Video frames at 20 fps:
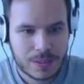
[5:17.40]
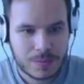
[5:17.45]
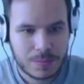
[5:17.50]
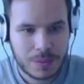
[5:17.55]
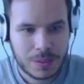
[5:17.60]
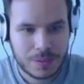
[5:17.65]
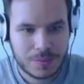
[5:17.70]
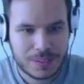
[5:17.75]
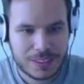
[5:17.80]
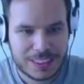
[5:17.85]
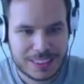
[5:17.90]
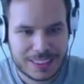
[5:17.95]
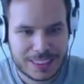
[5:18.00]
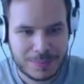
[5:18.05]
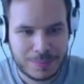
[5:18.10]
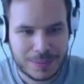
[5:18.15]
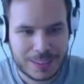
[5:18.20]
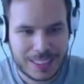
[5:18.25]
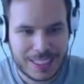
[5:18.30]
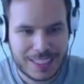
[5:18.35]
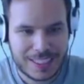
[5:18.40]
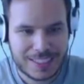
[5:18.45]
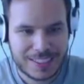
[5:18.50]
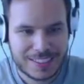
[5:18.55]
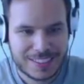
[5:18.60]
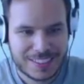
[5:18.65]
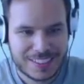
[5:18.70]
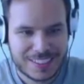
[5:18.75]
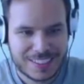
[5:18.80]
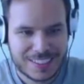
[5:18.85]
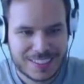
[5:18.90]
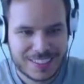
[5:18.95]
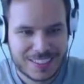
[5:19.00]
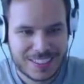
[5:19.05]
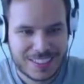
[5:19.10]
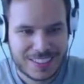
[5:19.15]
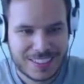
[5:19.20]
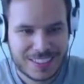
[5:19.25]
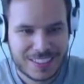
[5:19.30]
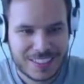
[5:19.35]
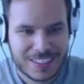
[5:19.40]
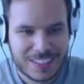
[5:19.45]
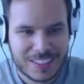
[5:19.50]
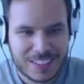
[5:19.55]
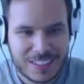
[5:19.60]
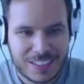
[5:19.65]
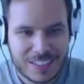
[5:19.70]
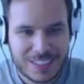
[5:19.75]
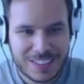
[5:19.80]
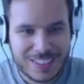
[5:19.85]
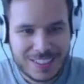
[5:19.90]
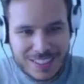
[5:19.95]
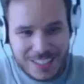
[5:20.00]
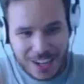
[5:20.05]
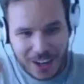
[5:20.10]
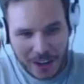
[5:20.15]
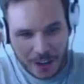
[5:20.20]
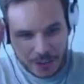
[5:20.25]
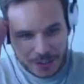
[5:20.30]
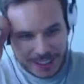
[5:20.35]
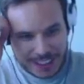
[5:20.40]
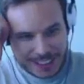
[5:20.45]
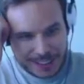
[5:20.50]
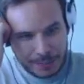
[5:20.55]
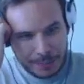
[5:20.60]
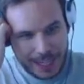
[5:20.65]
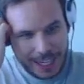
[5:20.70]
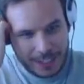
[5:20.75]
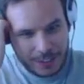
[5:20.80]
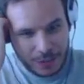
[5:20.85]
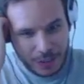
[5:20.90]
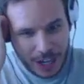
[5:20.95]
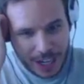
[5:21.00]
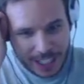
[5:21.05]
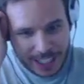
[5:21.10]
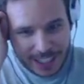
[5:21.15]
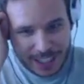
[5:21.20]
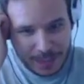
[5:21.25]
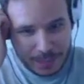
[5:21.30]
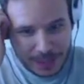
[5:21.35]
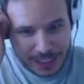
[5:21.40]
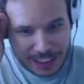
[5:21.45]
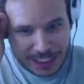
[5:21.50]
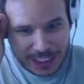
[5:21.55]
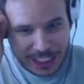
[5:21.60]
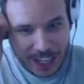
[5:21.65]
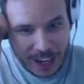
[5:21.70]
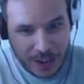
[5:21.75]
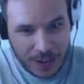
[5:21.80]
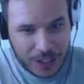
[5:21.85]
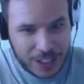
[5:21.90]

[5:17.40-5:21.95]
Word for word: Put him to sleep again. Yo, this man rocking a Machoke!